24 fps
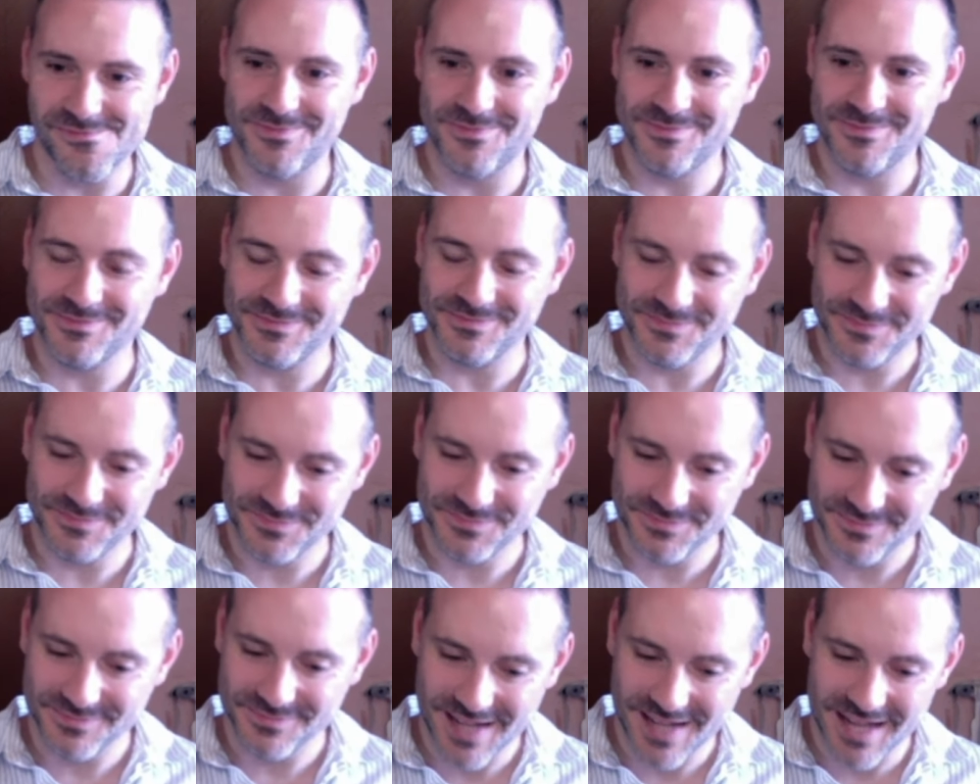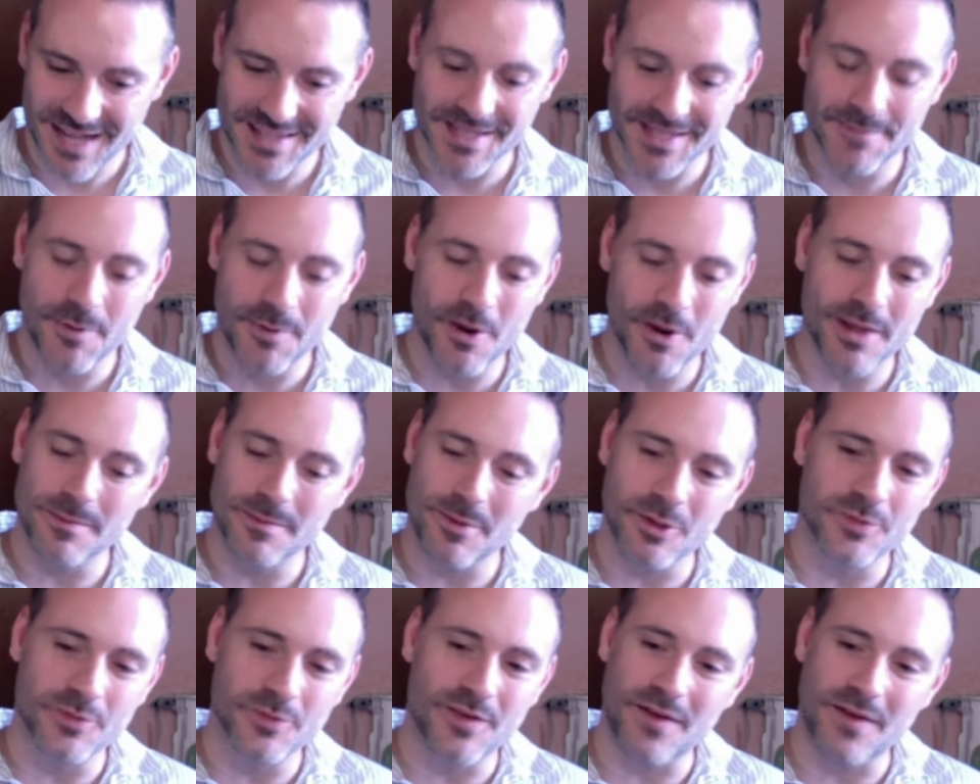I think Poland
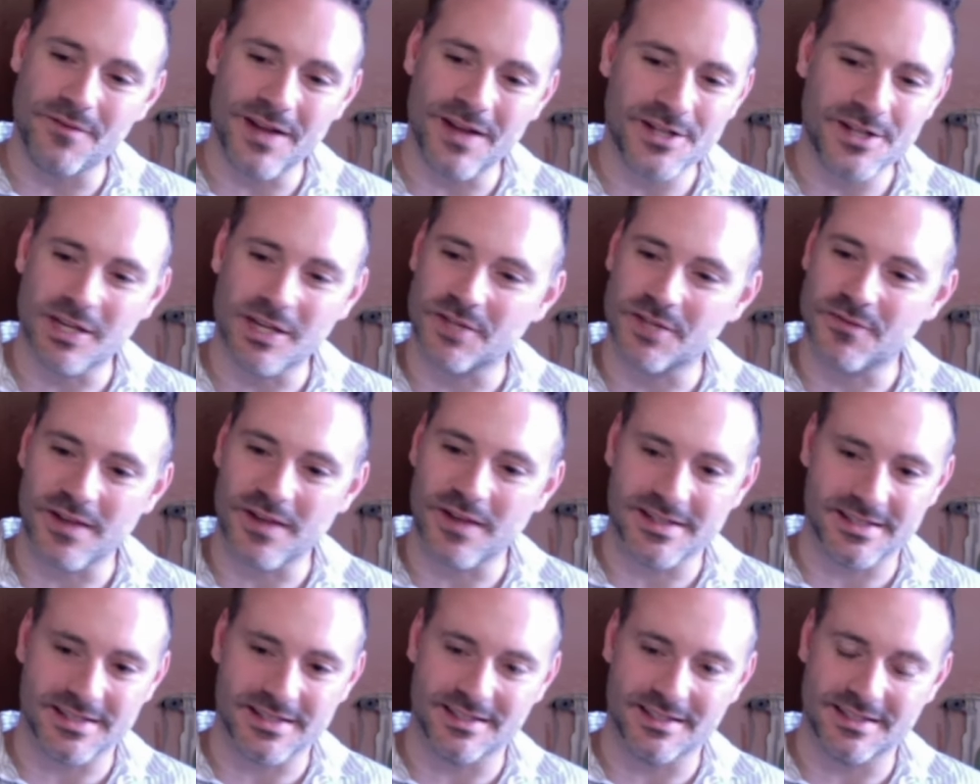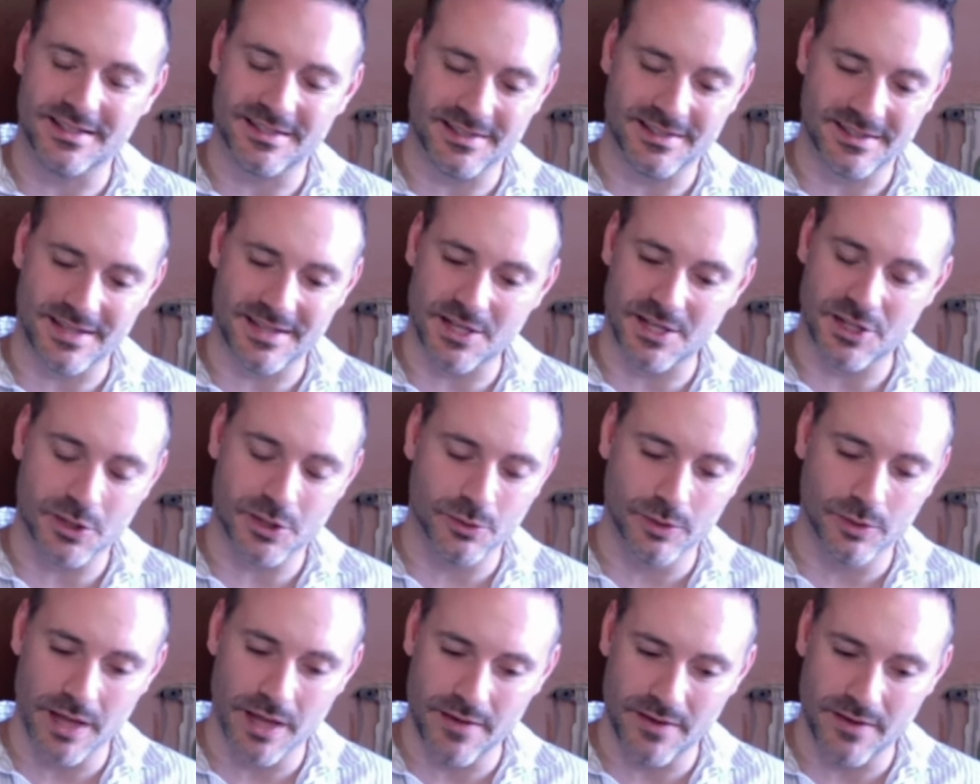is facing such a good
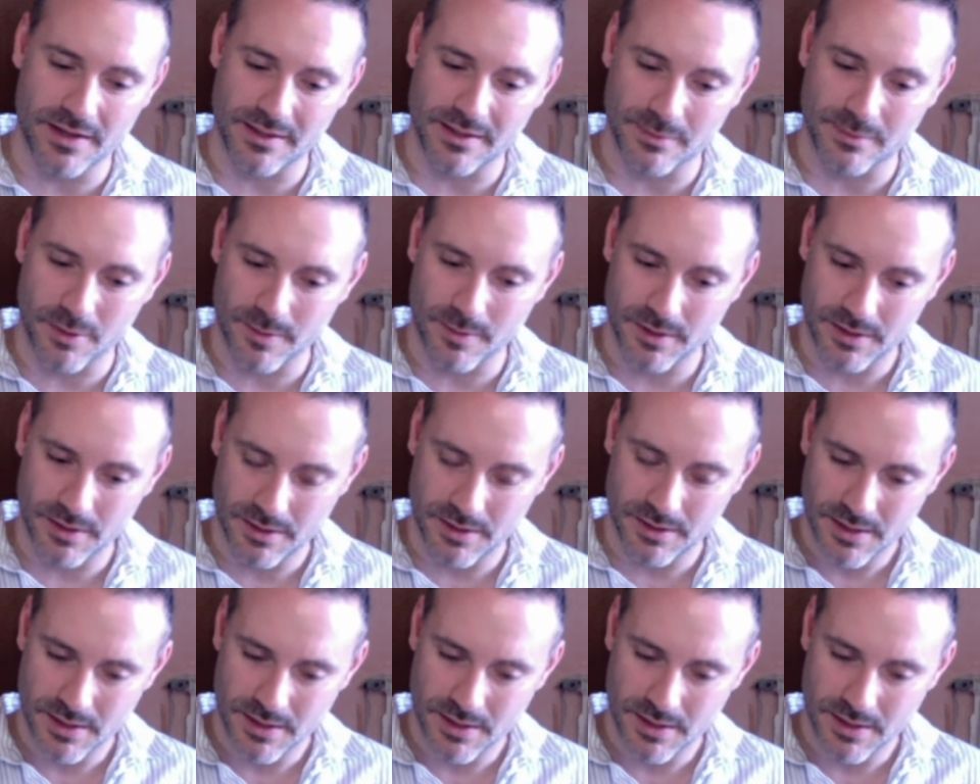level at the moment,